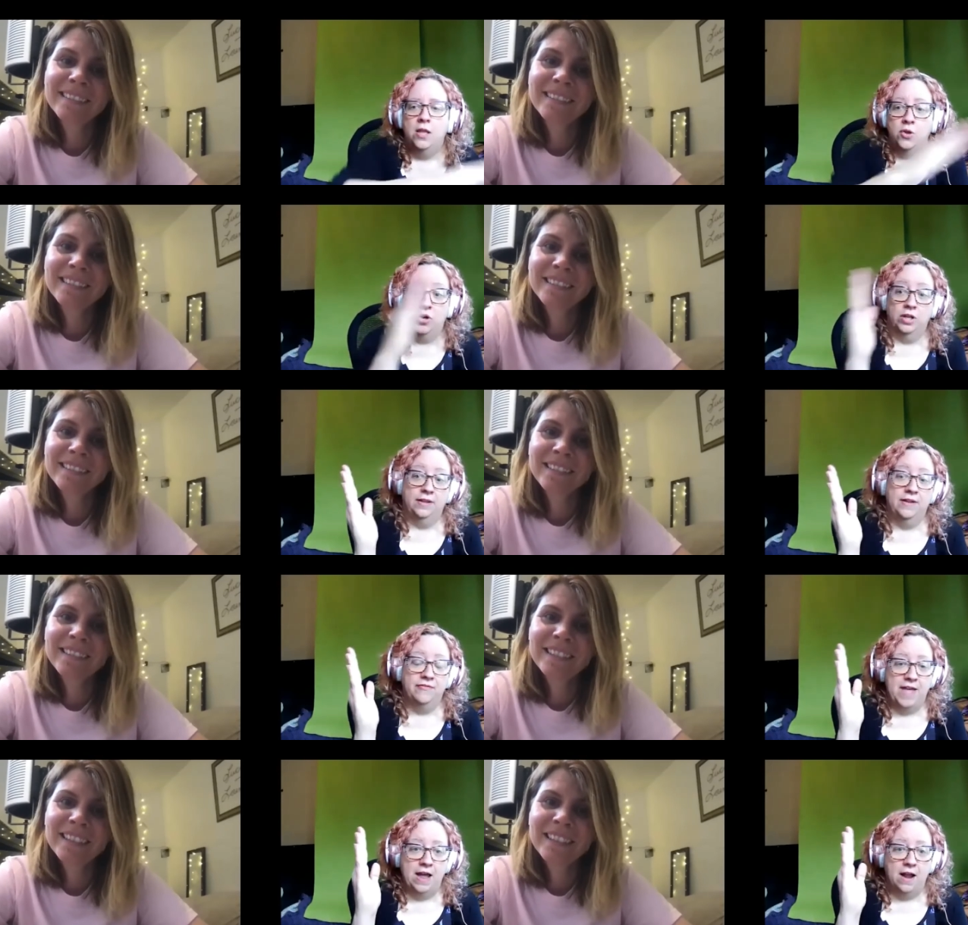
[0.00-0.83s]
Speaker 1: You could
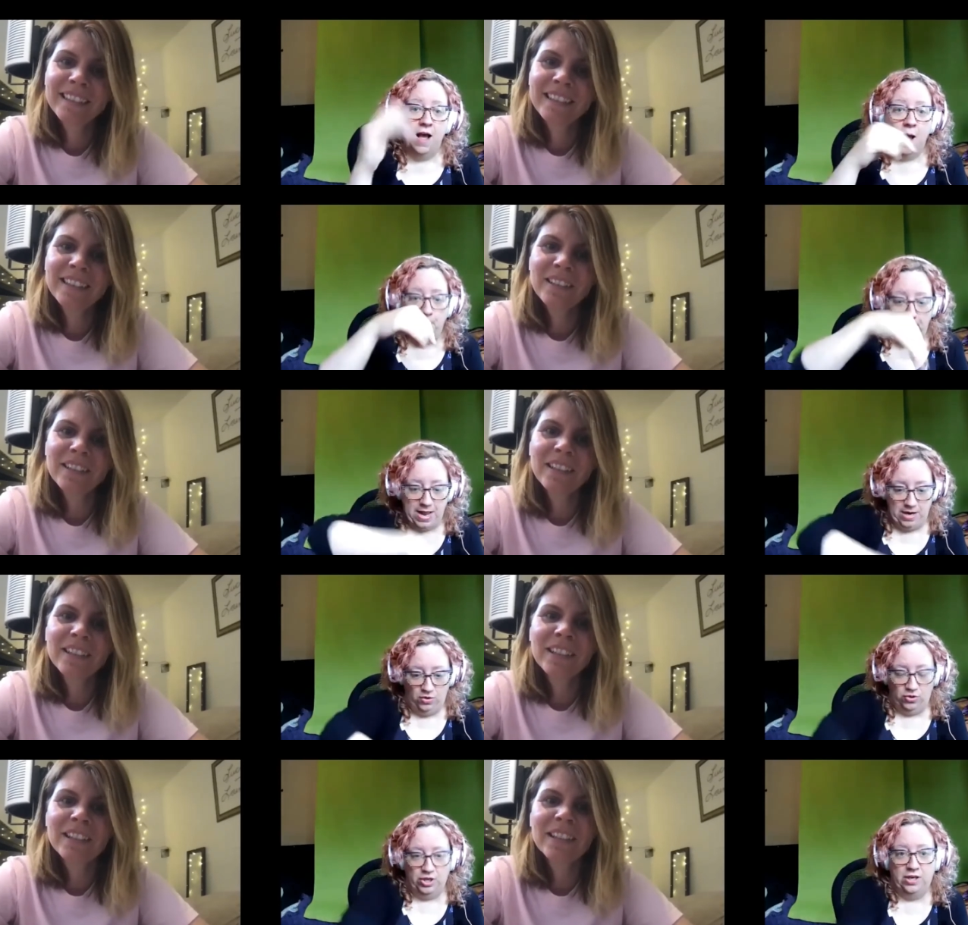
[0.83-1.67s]
lift that up the,
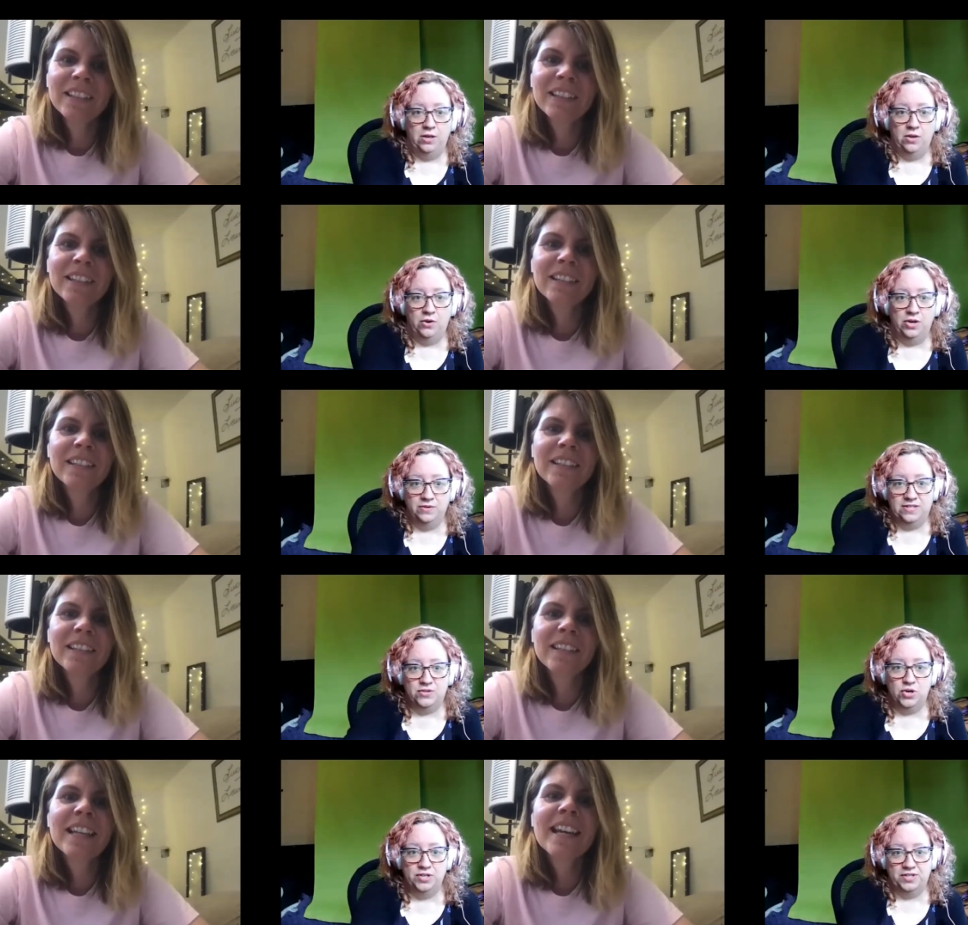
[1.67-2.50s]
and the, you could
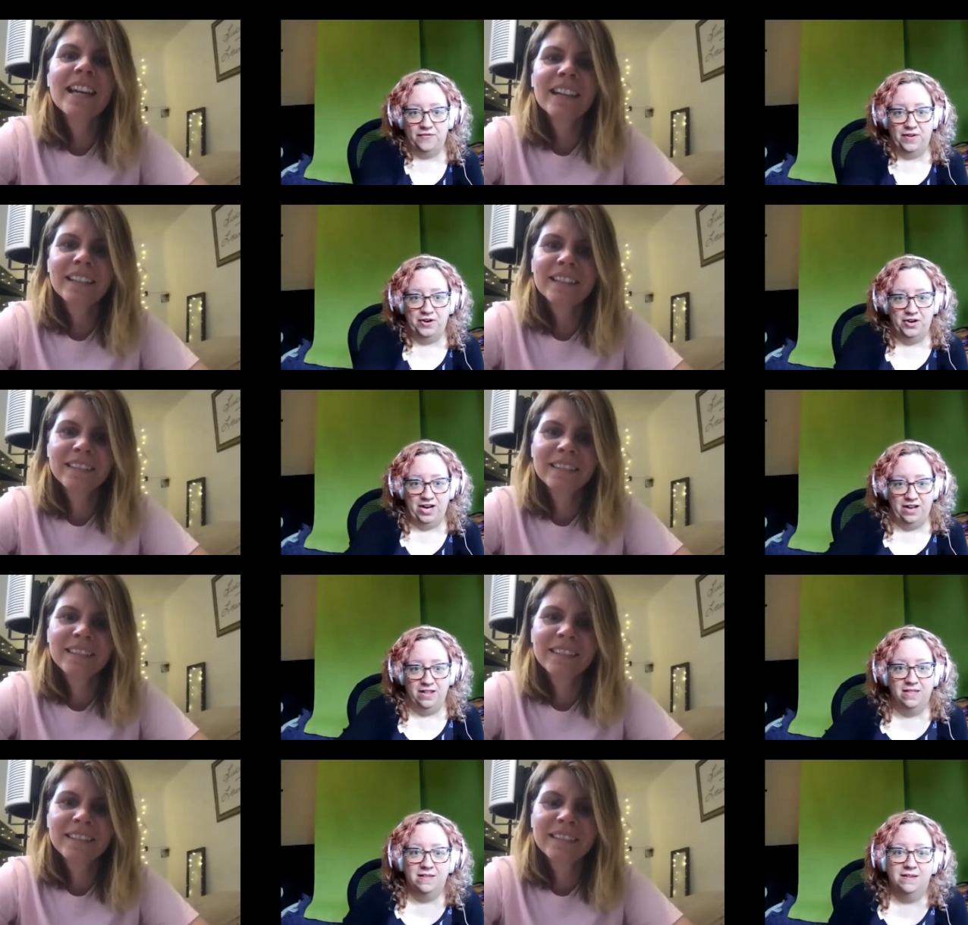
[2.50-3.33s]
store yeah. stuff
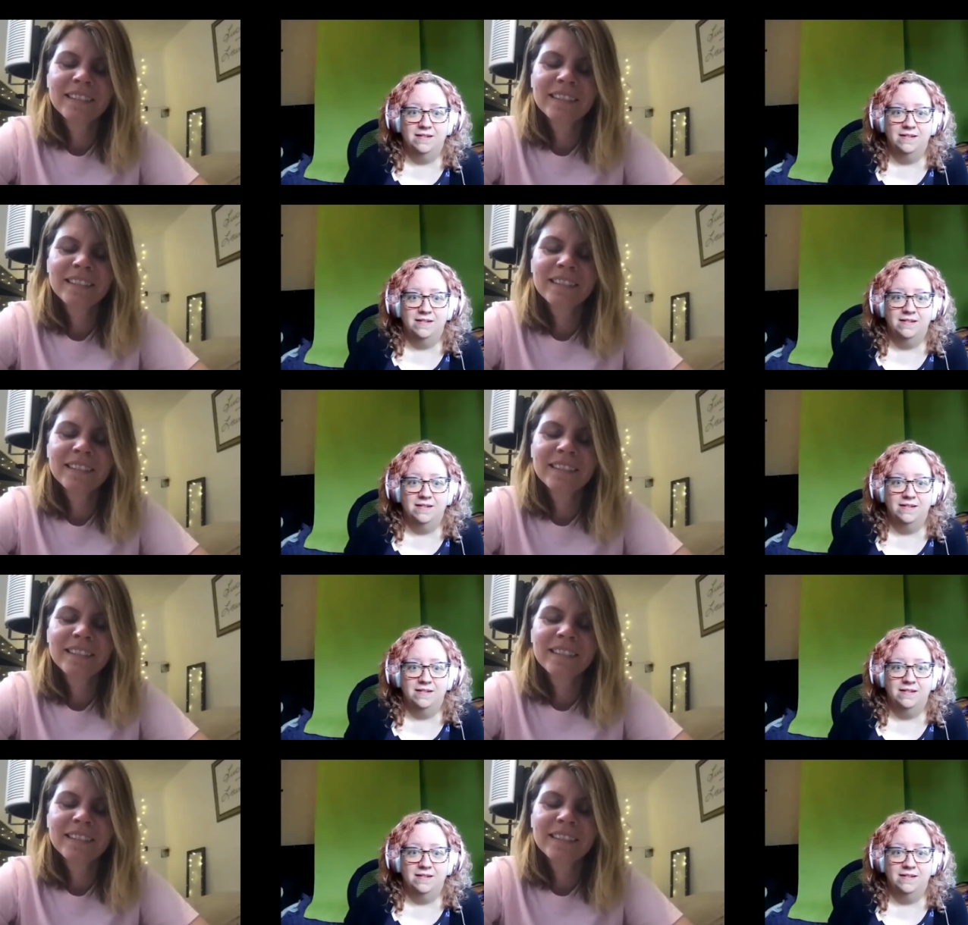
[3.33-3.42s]
underneath.